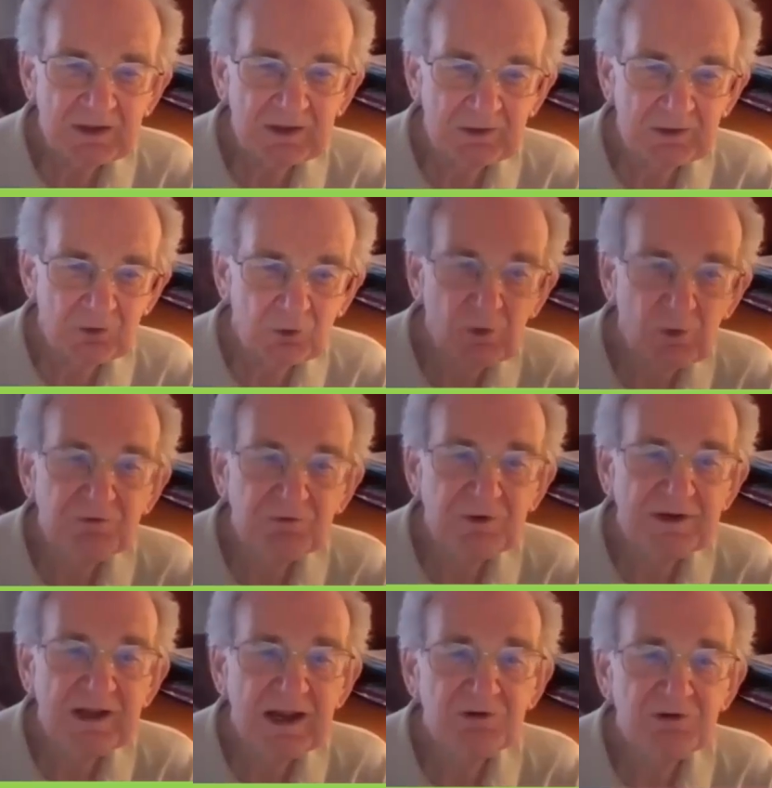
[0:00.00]
whoever
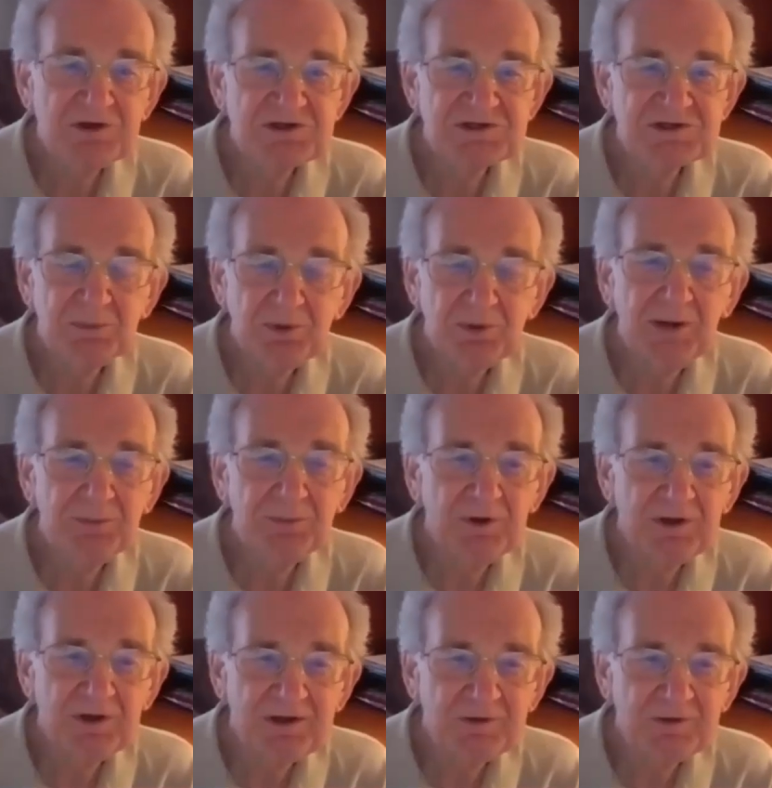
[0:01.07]
inherits the
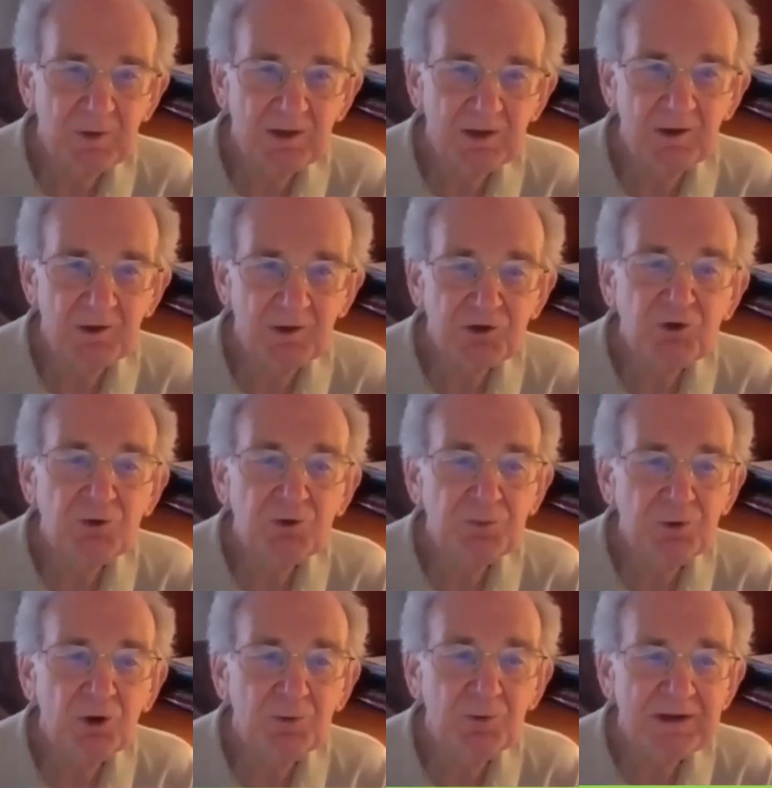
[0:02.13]
property through
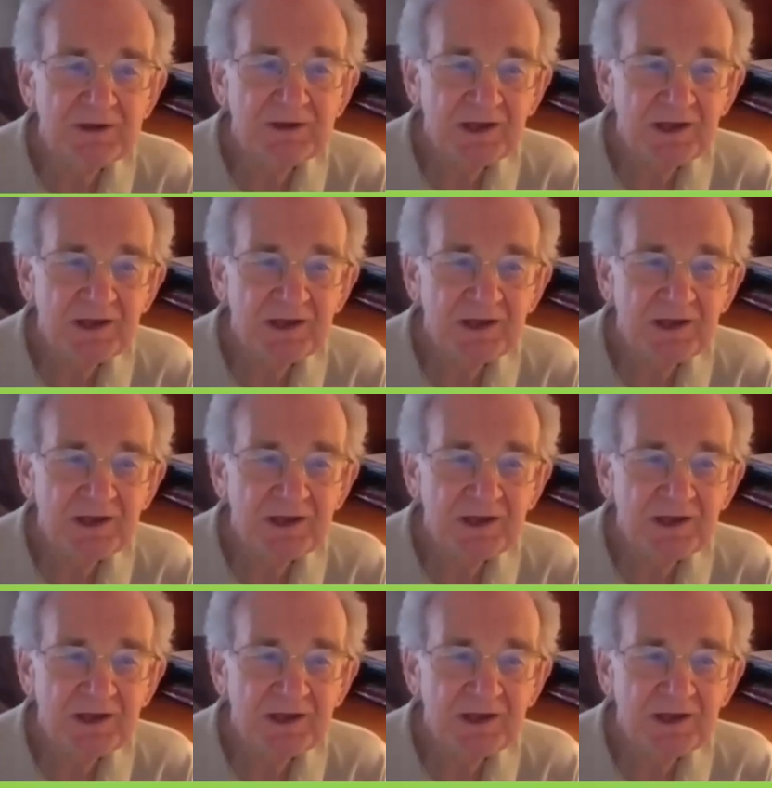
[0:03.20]
probate